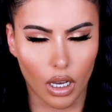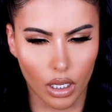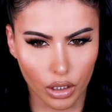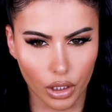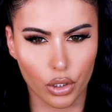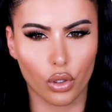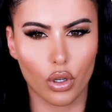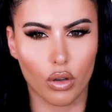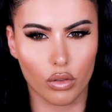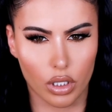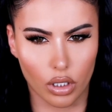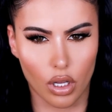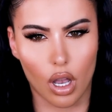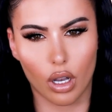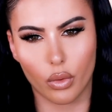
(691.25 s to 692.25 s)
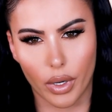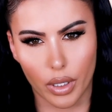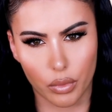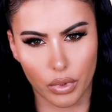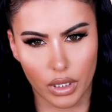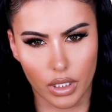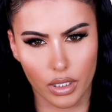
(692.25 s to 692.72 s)
A little goes a long way
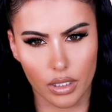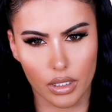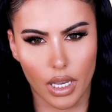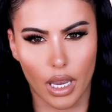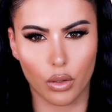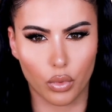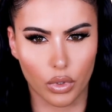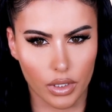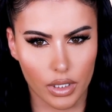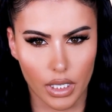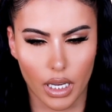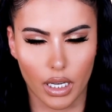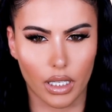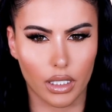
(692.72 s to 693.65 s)
with this, I will say.